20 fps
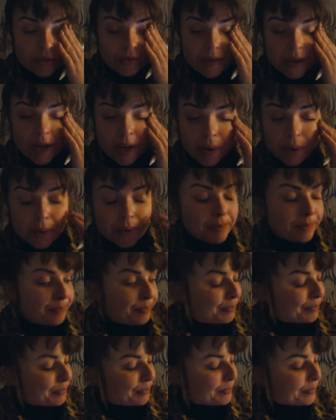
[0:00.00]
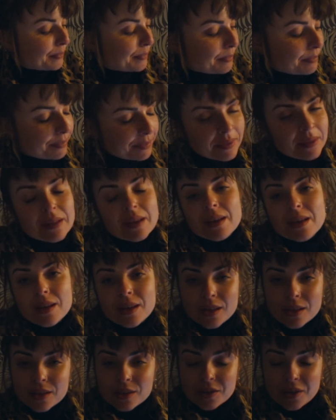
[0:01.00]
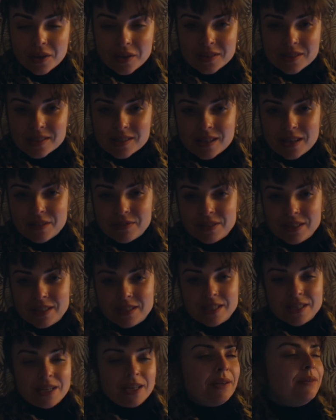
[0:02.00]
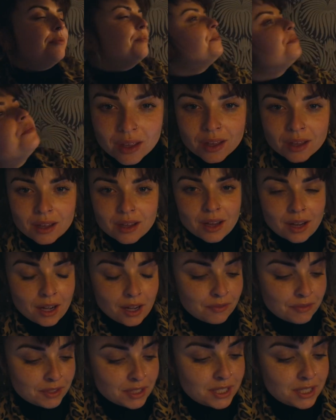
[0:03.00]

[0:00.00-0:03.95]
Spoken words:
Phil cooked us a lovely dinner after